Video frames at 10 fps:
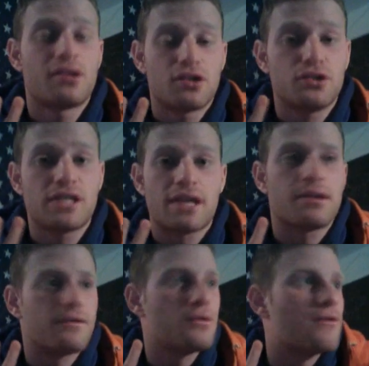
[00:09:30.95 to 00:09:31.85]
You see that
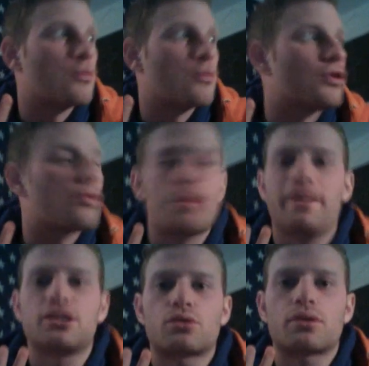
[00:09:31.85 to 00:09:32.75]
if you have a one-on-one
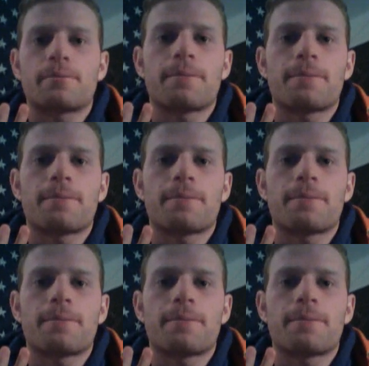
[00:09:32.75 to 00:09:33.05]
mentor,